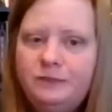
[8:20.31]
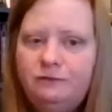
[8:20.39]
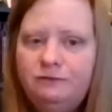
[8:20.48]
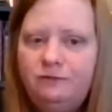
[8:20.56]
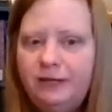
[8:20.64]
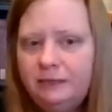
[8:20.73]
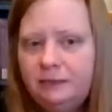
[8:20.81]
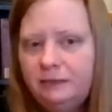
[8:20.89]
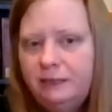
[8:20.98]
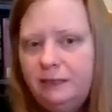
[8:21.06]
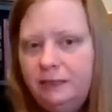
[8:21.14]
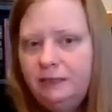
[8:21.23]
In fact,
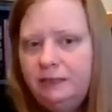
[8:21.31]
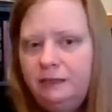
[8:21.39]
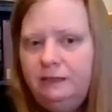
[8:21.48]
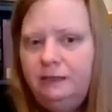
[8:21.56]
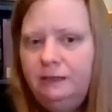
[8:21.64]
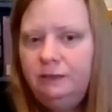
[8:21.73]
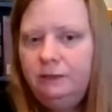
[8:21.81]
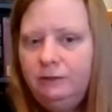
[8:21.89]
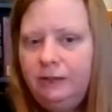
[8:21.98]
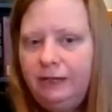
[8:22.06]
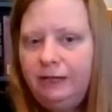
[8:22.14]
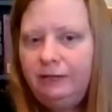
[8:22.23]

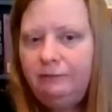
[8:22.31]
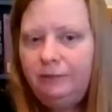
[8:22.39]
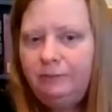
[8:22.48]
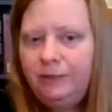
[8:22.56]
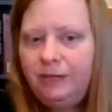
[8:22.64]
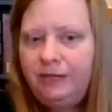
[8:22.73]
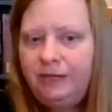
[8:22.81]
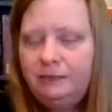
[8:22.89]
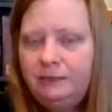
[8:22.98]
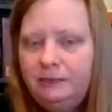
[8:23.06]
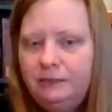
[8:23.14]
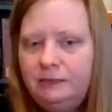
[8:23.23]
I have a mind
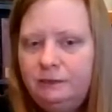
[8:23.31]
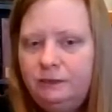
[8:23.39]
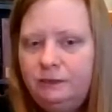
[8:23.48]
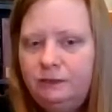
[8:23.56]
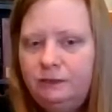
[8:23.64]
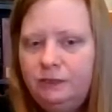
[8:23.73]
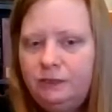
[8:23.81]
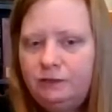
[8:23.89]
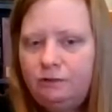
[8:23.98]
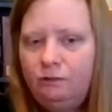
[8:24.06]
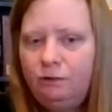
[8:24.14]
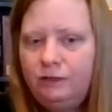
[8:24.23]
to just
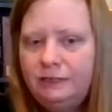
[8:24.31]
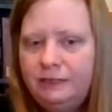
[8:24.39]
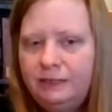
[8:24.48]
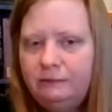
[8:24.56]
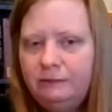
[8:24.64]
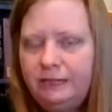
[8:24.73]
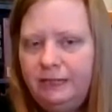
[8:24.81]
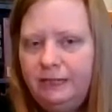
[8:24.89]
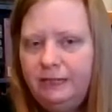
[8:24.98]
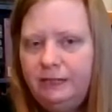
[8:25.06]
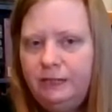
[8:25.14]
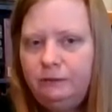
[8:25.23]
cross out
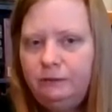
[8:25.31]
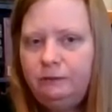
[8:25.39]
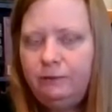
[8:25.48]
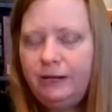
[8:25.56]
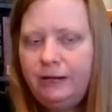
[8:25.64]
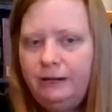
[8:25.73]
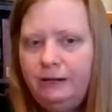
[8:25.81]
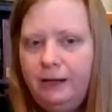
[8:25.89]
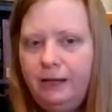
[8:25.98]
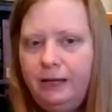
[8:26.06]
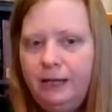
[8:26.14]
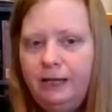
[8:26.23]
10 here and write
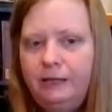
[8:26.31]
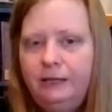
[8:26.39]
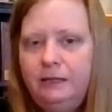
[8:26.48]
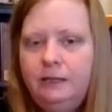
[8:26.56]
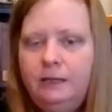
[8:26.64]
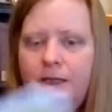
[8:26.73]
9,